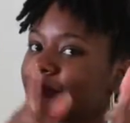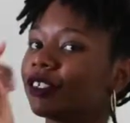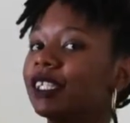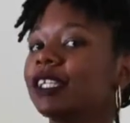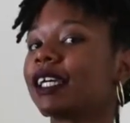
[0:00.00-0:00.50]

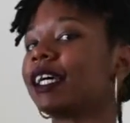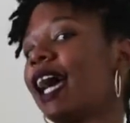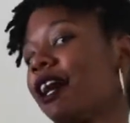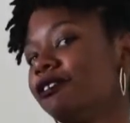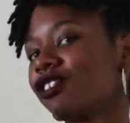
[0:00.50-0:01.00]
good looking
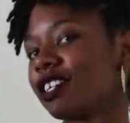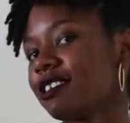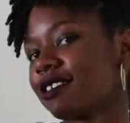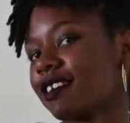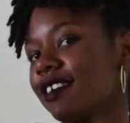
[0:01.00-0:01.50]
out,
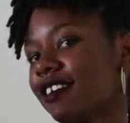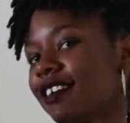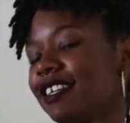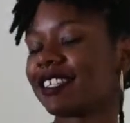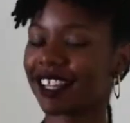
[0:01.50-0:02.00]

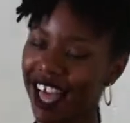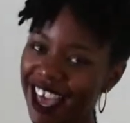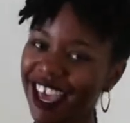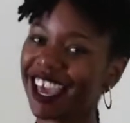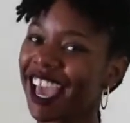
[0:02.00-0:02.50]
Jesus.
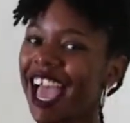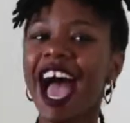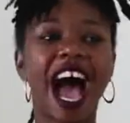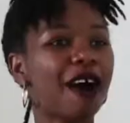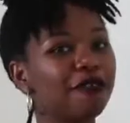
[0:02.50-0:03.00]
Like,
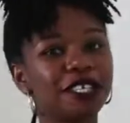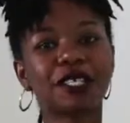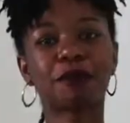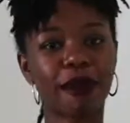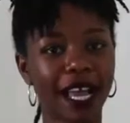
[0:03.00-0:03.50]
I was
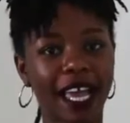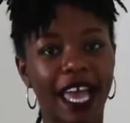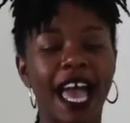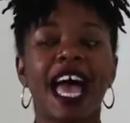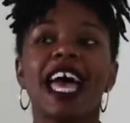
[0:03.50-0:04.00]
just
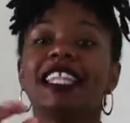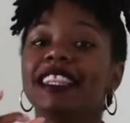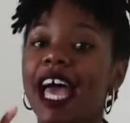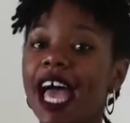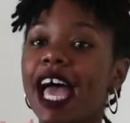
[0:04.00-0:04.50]
praying, and
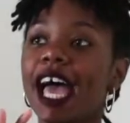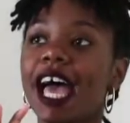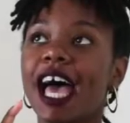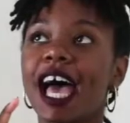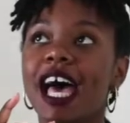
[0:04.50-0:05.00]
that
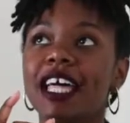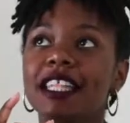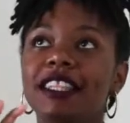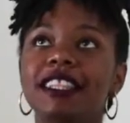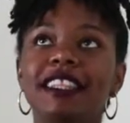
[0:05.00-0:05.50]

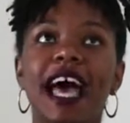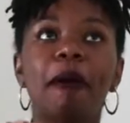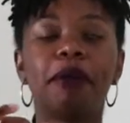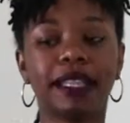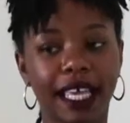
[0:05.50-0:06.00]

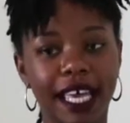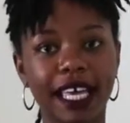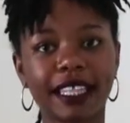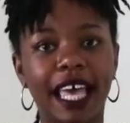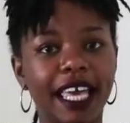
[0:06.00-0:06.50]

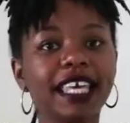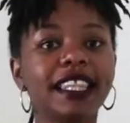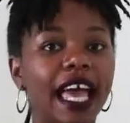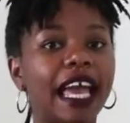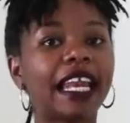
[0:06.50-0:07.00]
plan that he
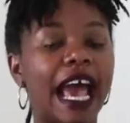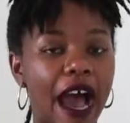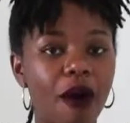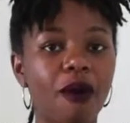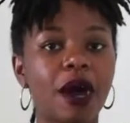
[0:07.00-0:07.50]
laid
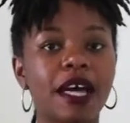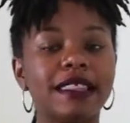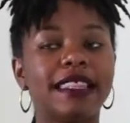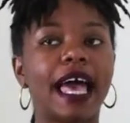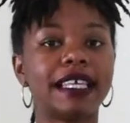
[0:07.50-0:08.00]
out
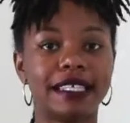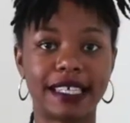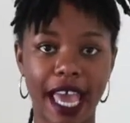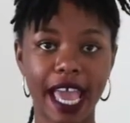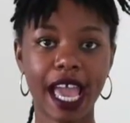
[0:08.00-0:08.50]
that
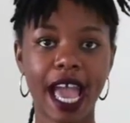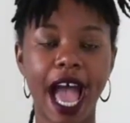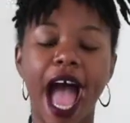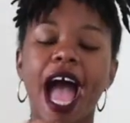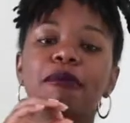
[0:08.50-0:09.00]
day,
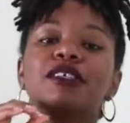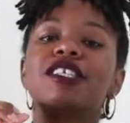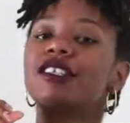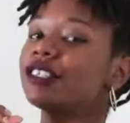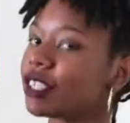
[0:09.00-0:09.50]
I'm
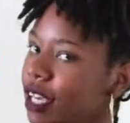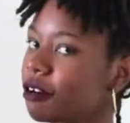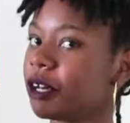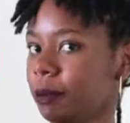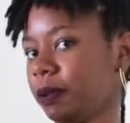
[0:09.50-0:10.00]

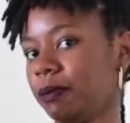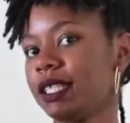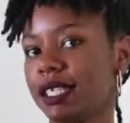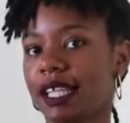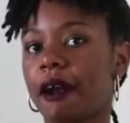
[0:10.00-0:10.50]
still
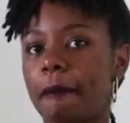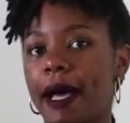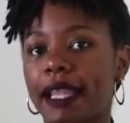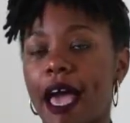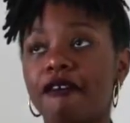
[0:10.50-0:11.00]
implementing that on
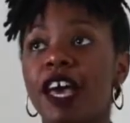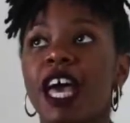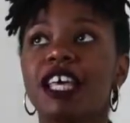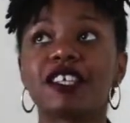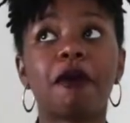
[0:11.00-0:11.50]
my life.
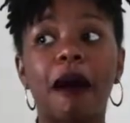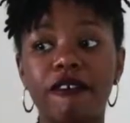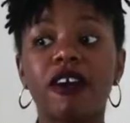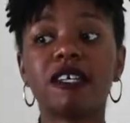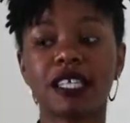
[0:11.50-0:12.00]
And so my
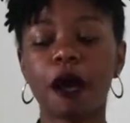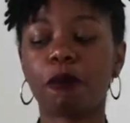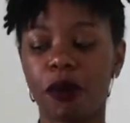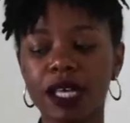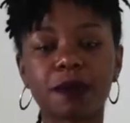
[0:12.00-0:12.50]
first
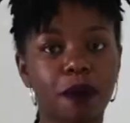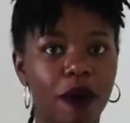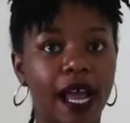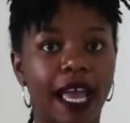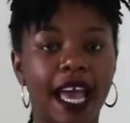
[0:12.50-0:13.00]
step was
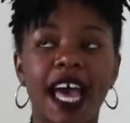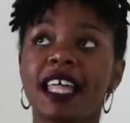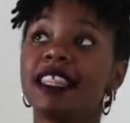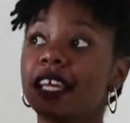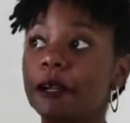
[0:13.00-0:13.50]
praying.
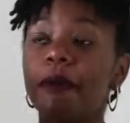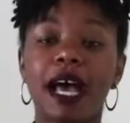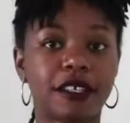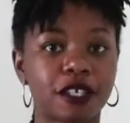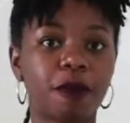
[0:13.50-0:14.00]
Then the
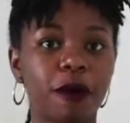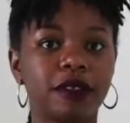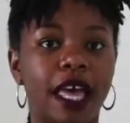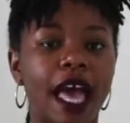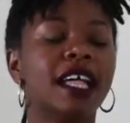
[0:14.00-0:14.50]
pastor spoke
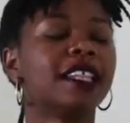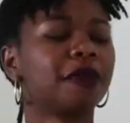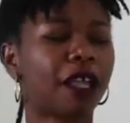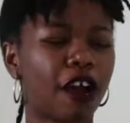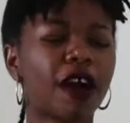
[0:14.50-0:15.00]
that. Then
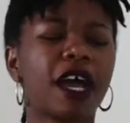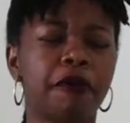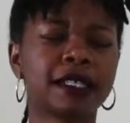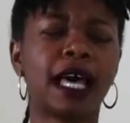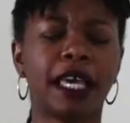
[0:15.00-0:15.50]
I'm like, okay,
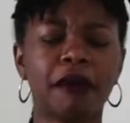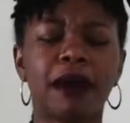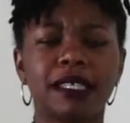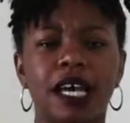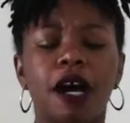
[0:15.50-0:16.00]
once I get
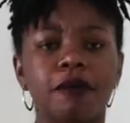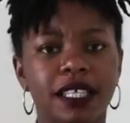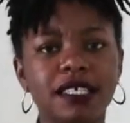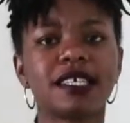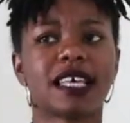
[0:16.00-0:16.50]
my job,
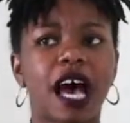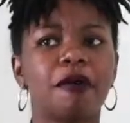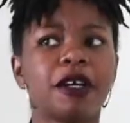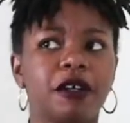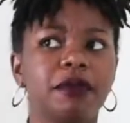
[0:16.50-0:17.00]
this is how
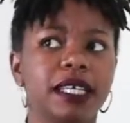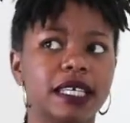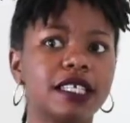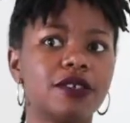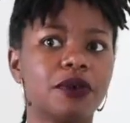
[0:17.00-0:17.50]
I'm going to
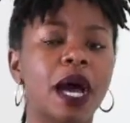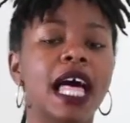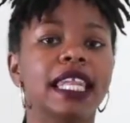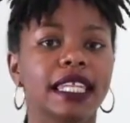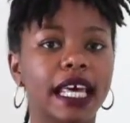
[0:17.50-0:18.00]
begin to
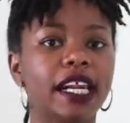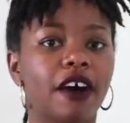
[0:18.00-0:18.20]
let it